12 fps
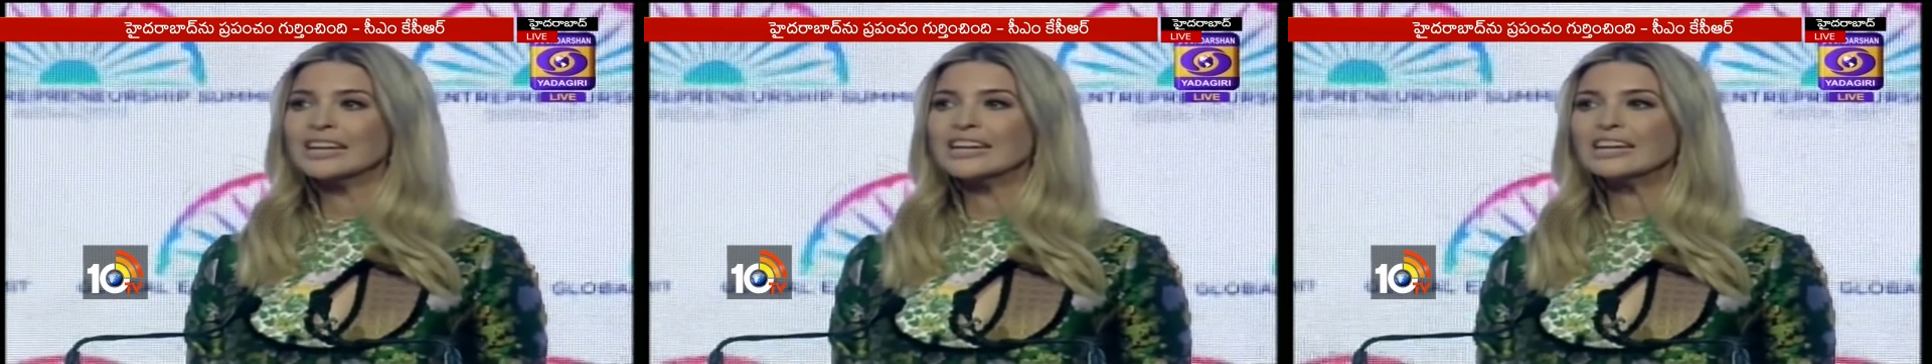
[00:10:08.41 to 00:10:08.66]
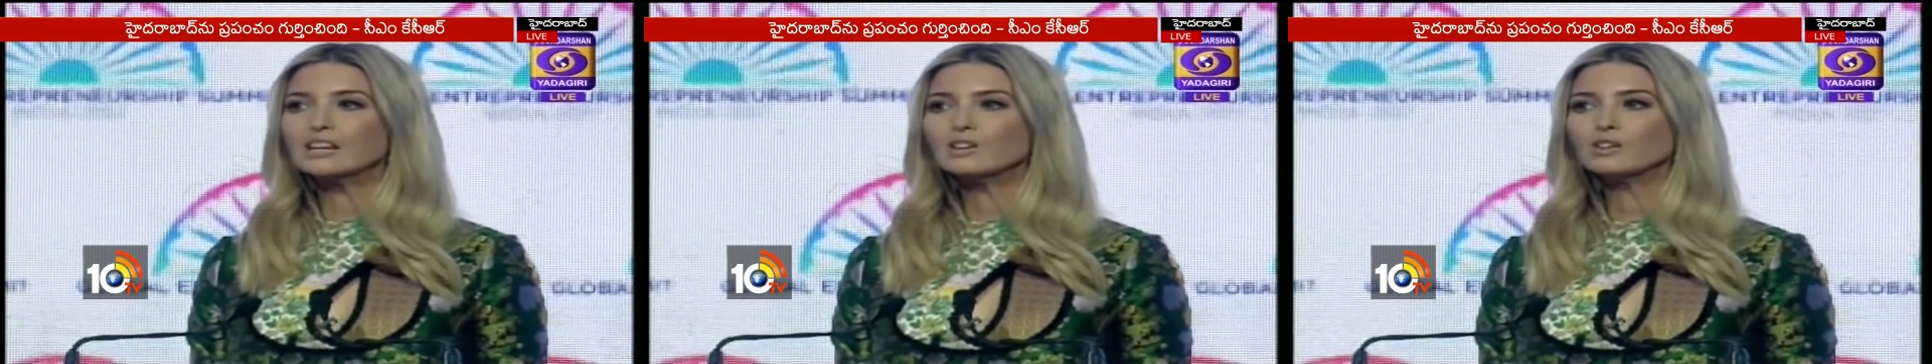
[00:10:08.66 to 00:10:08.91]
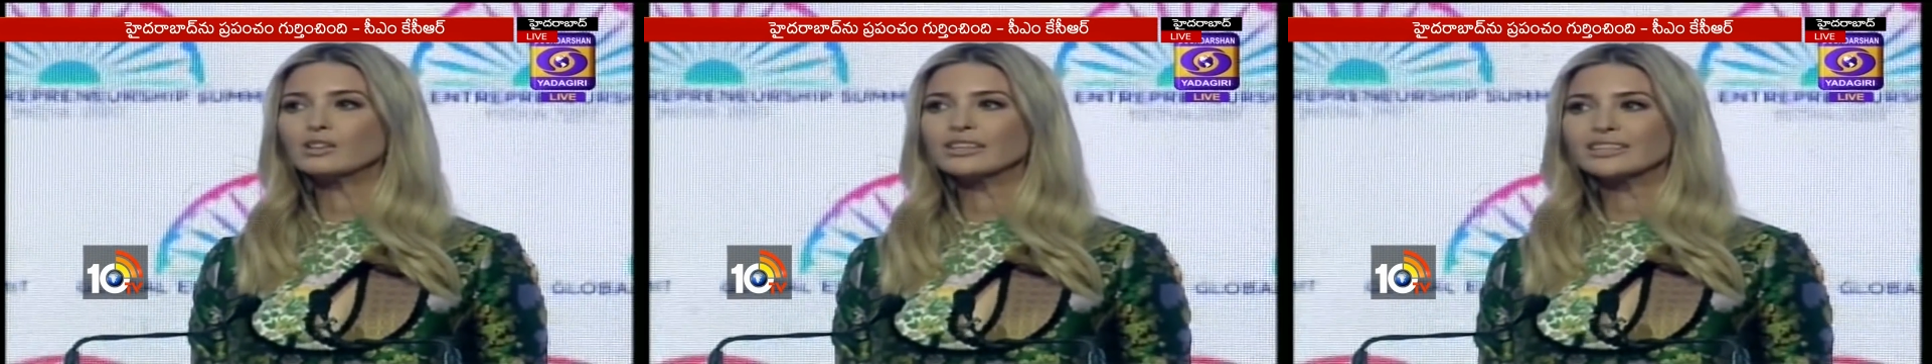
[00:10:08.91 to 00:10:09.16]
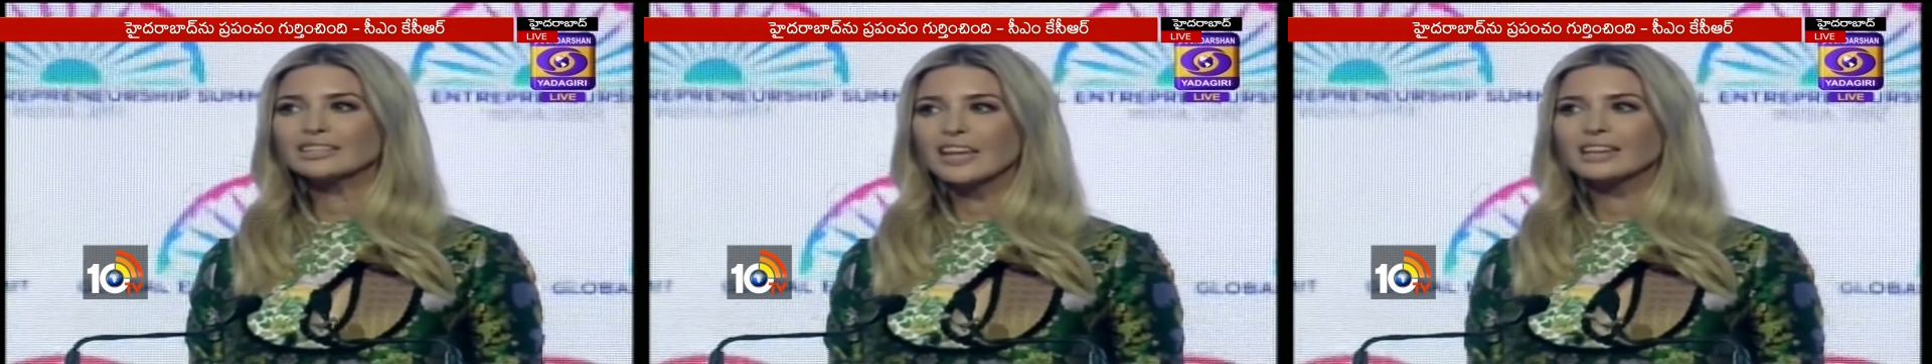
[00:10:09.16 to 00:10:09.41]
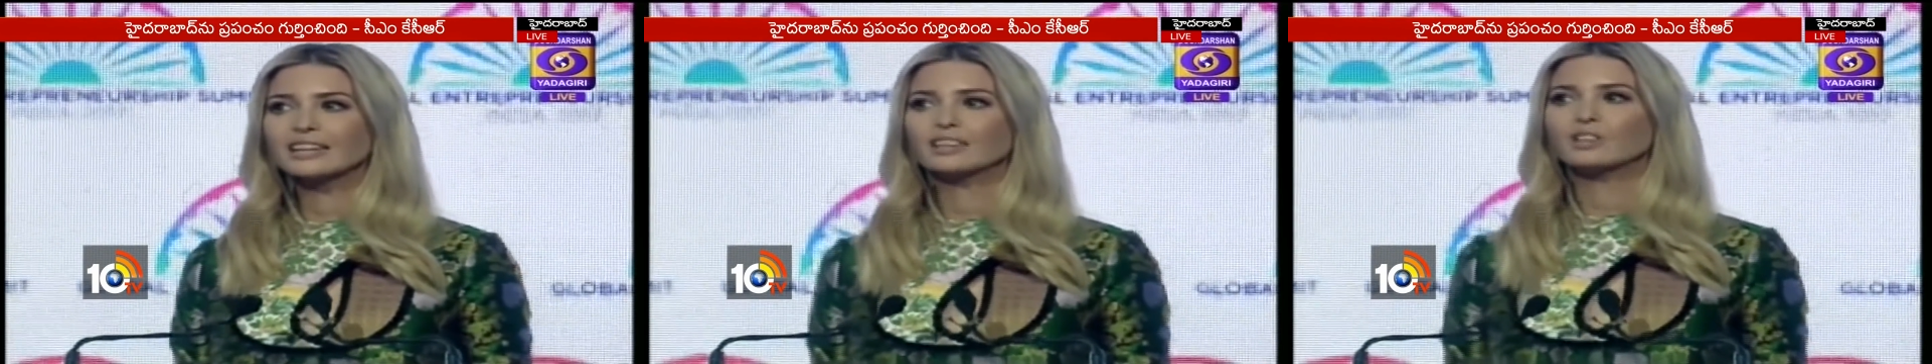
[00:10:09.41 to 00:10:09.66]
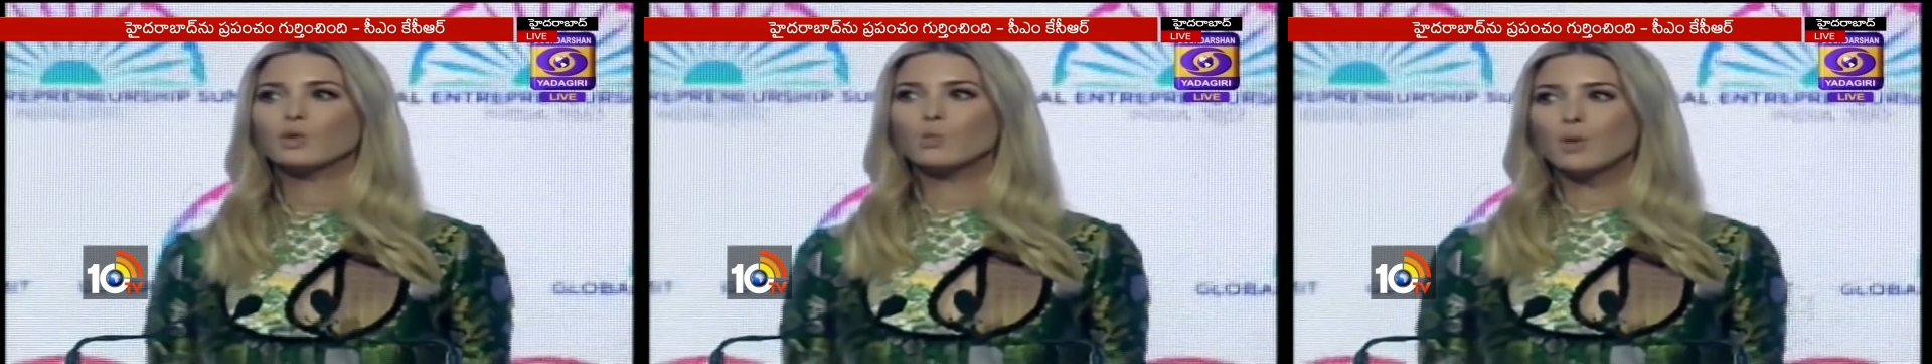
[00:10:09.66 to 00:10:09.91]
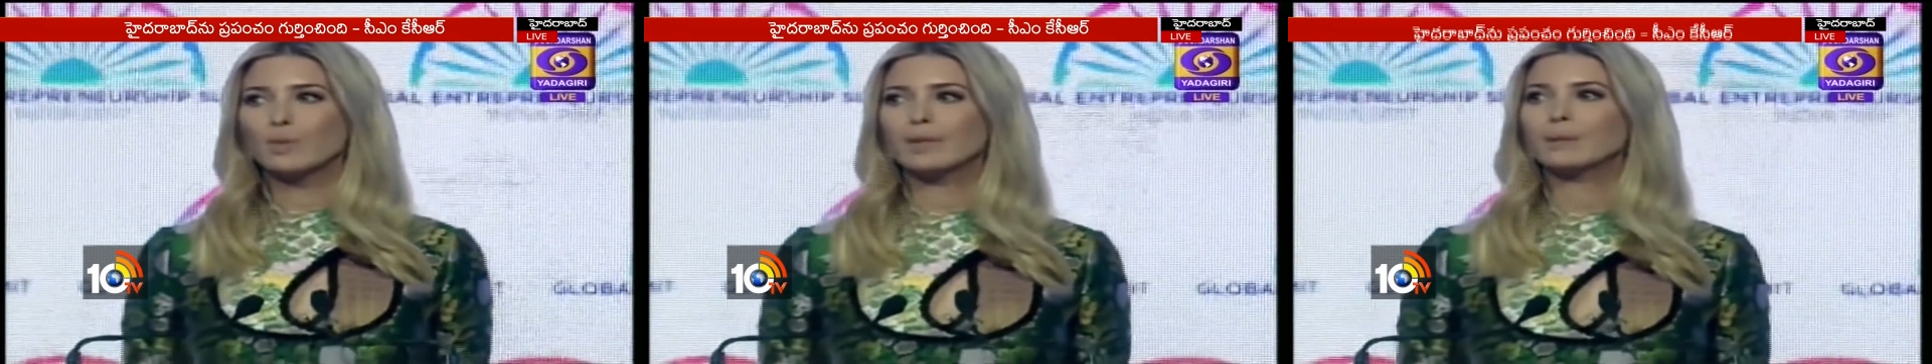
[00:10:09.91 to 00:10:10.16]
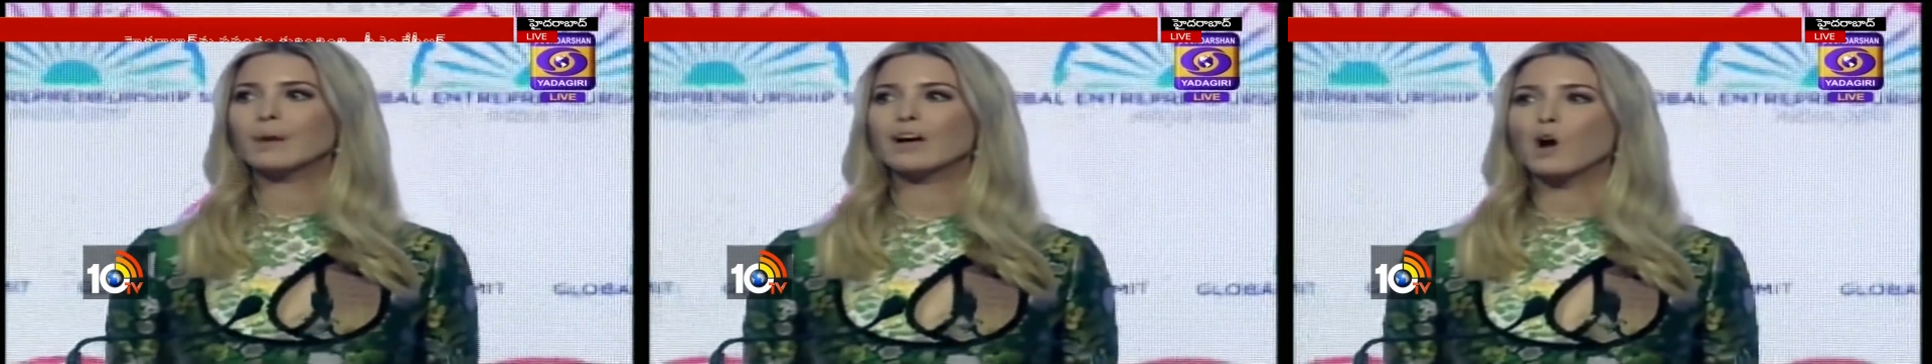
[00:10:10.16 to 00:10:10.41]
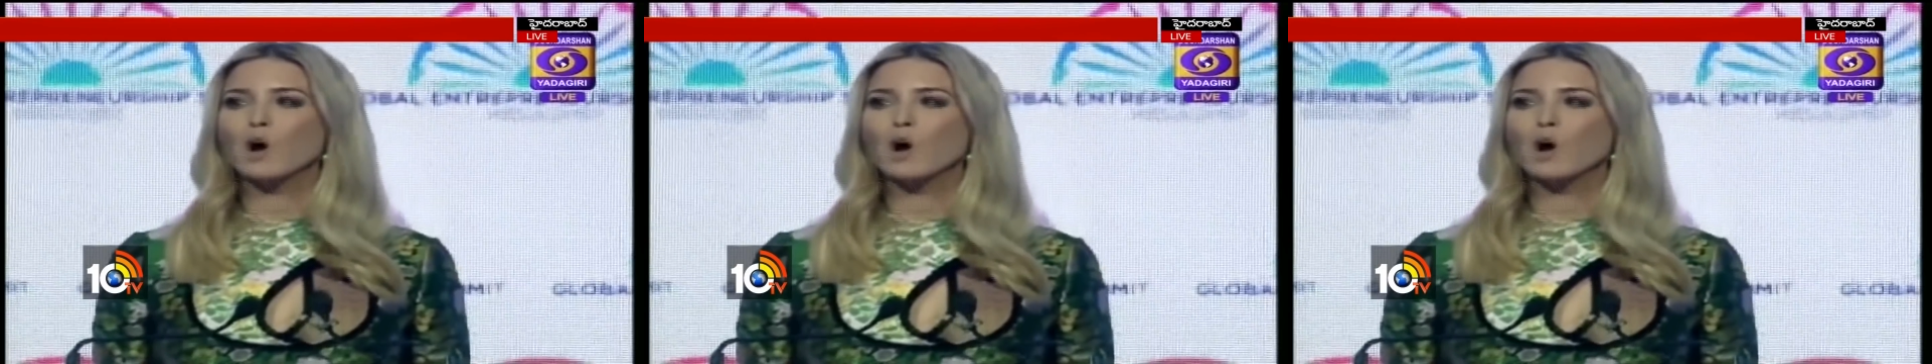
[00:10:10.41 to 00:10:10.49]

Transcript: increased lending to women by